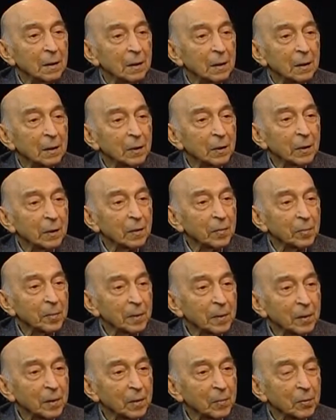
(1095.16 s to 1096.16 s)
theory of
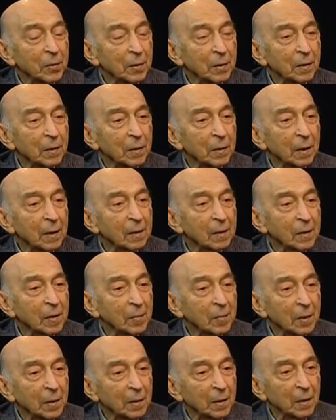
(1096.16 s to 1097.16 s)
perception. I
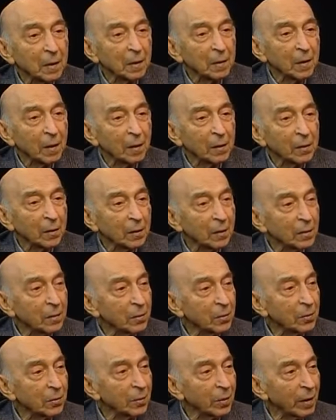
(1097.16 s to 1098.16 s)
submitted an article
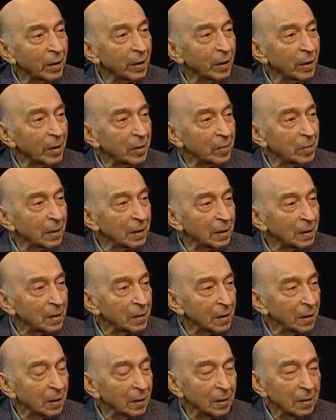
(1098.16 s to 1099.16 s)
to AI
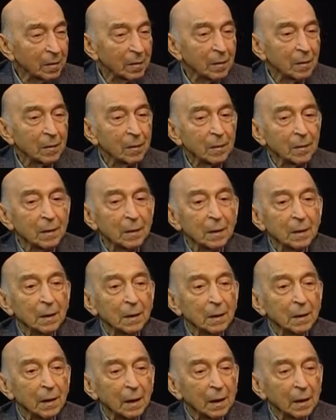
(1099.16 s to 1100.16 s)
magazine,
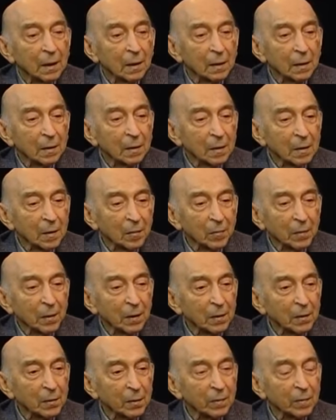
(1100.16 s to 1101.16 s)
and some
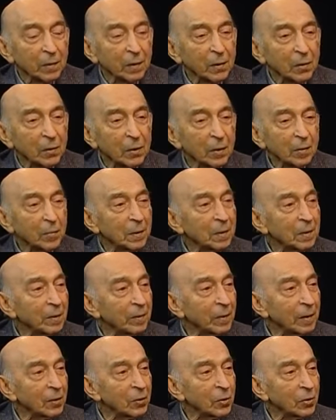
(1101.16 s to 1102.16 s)
controversy, but
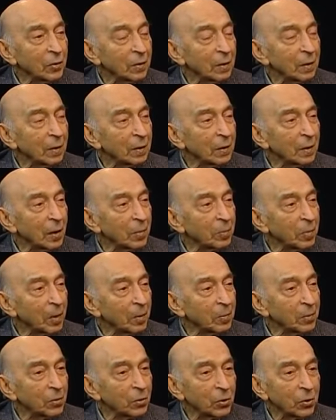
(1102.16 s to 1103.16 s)
eventually they
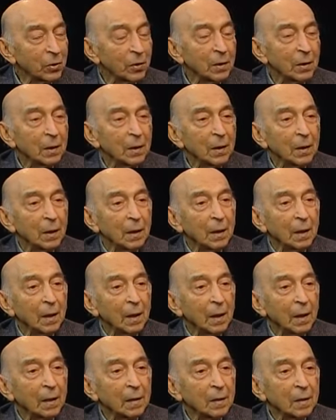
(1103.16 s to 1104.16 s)
published.
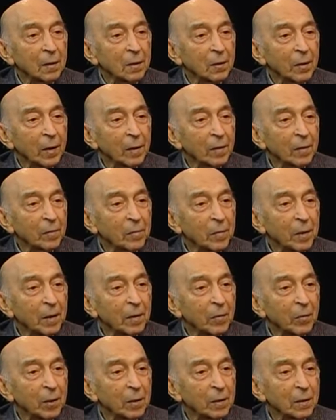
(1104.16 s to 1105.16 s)
And the title of my
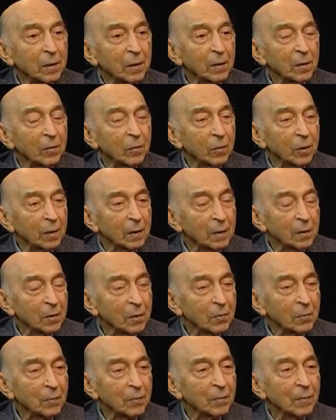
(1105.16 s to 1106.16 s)
article
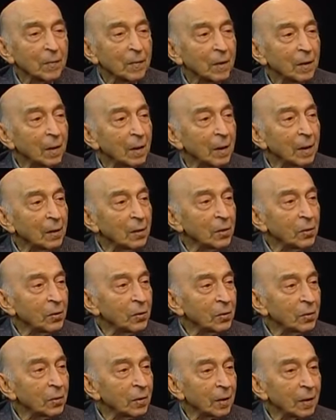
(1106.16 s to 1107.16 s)
was A
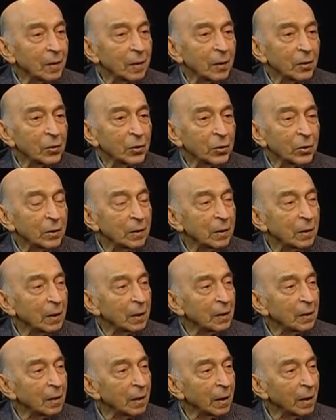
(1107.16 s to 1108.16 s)
New Direction
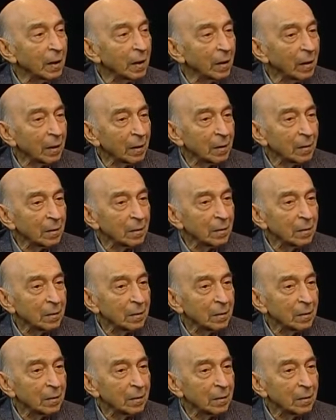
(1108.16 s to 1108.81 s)
in AI